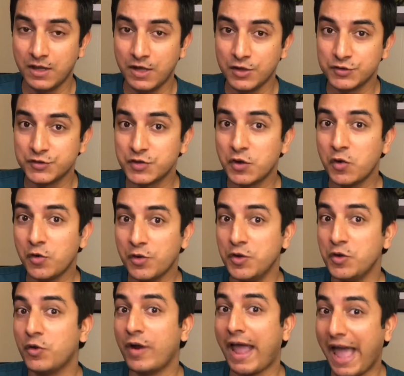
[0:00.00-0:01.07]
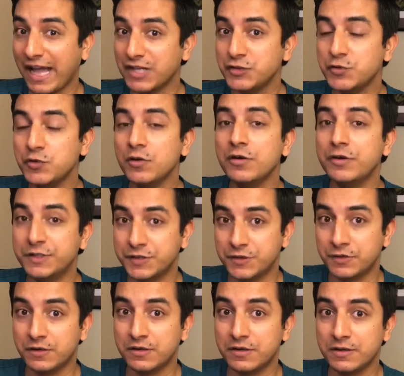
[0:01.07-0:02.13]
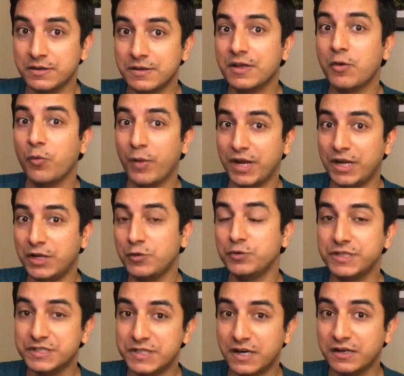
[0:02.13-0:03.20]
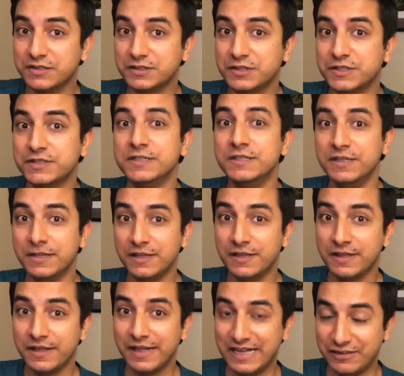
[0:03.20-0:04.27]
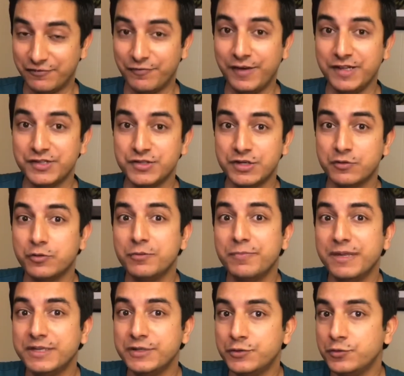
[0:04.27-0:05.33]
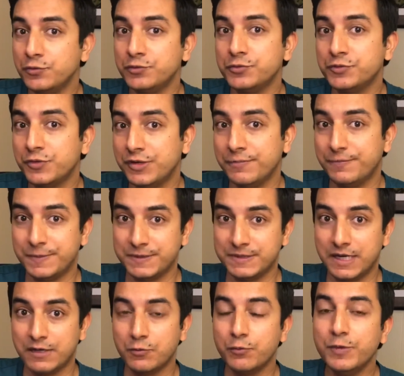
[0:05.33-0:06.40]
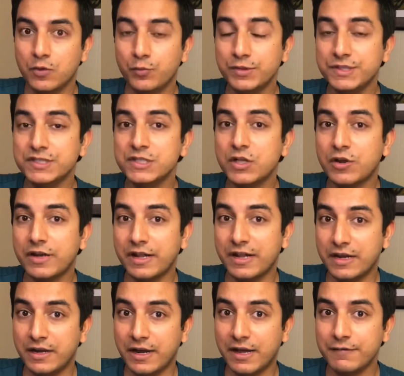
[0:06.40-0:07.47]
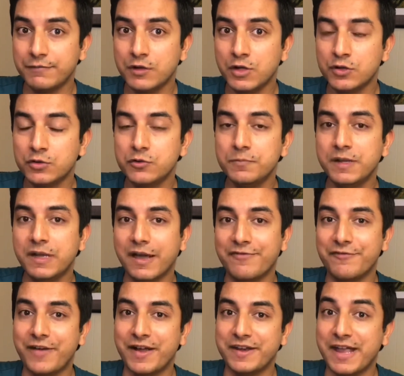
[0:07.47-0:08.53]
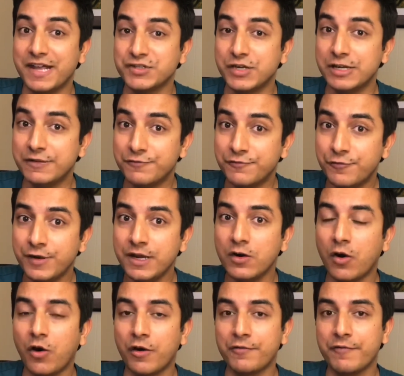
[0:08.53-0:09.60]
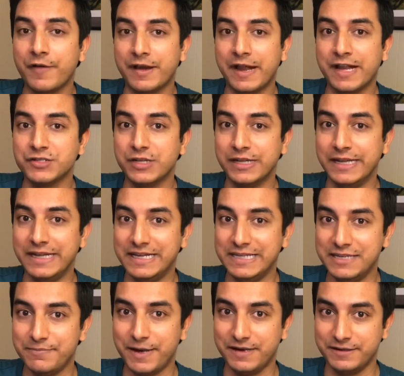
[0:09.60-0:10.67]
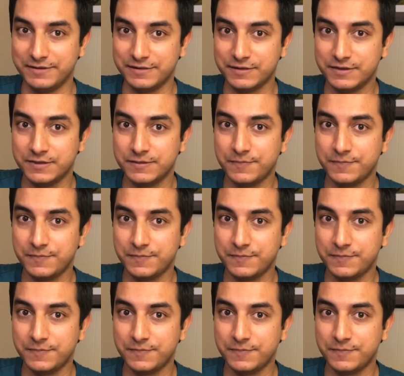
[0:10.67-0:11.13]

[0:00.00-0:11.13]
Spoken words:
So your actual return when you deduct the inflation would be 2 to 3%, which is not enough to become financially free or financially independent.